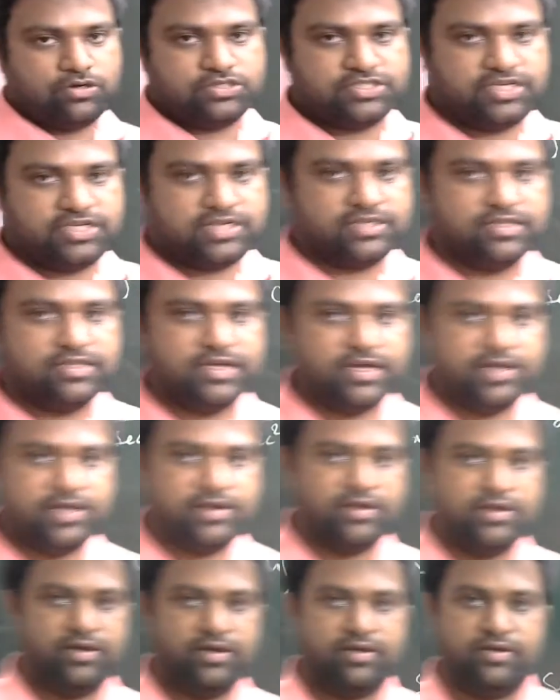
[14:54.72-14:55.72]
cosec, they
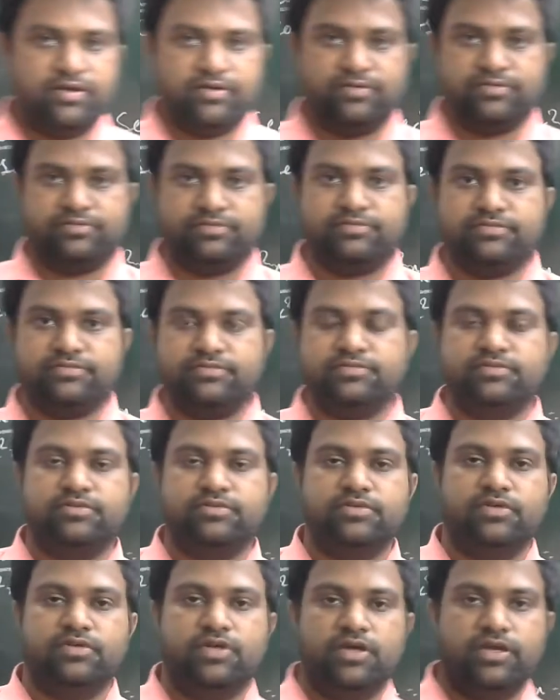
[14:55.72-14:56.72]
are
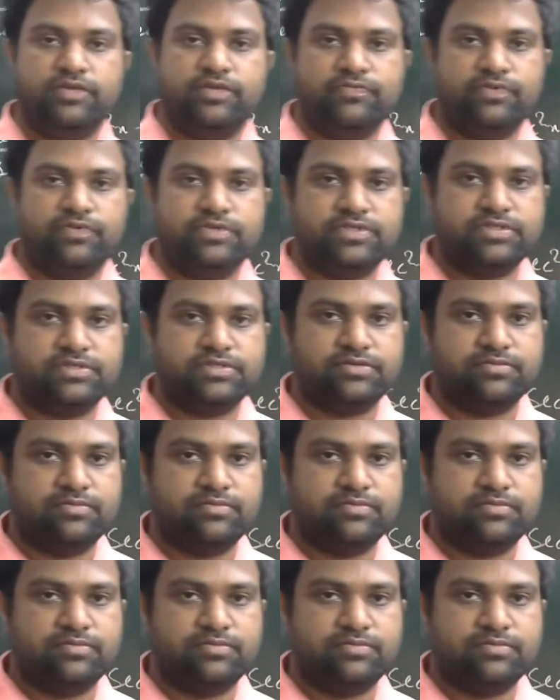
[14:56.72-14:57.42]
reverse,